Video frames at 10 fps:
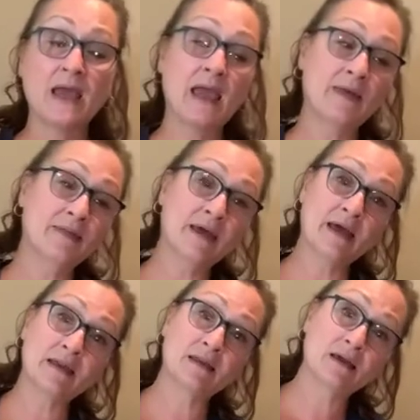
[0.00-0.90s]
and
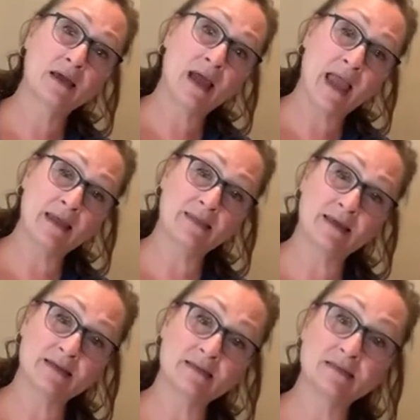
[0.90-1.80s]
that
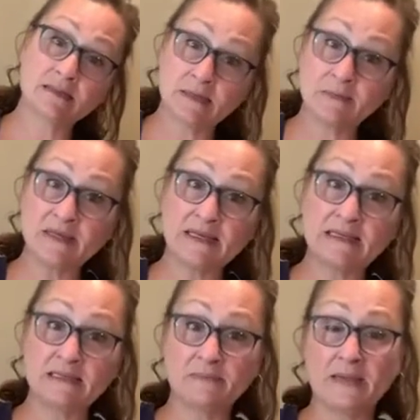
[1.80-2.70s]
atheists can be
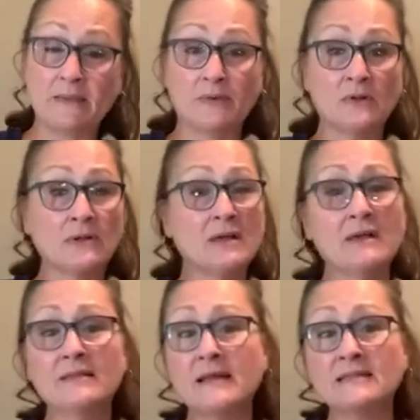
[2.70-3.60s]
decent people.
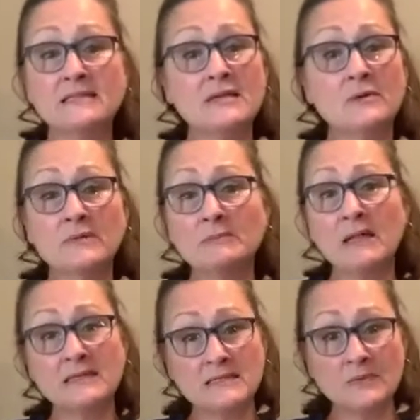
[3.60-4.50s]
That's the only
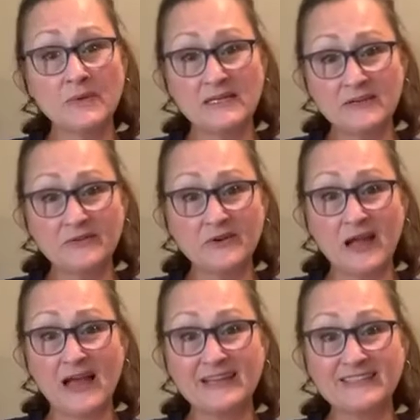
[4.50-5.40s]
place that we differ,
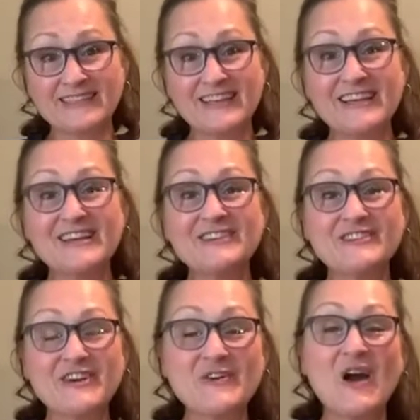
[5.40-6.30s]
guys.
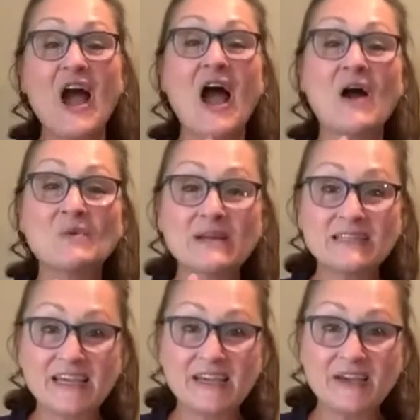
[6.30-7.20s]
So I want to
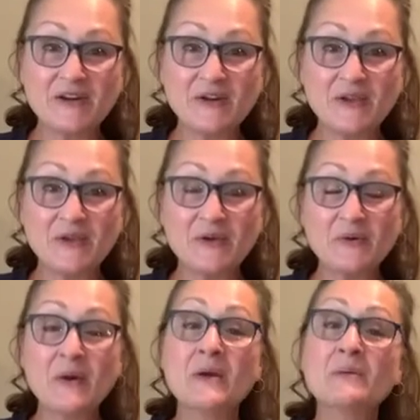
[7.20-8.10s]
take care of you
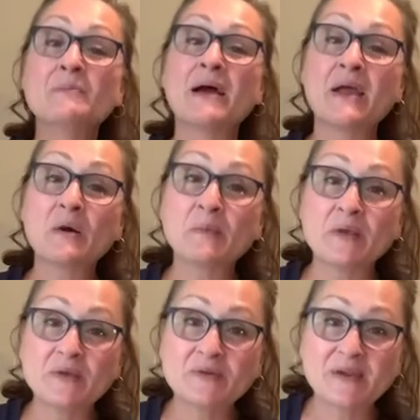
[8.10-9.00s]
by helping
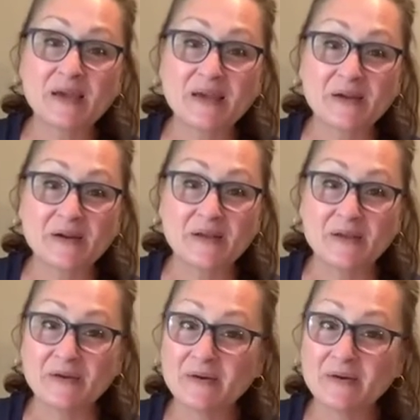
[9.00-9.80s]
you take care of you.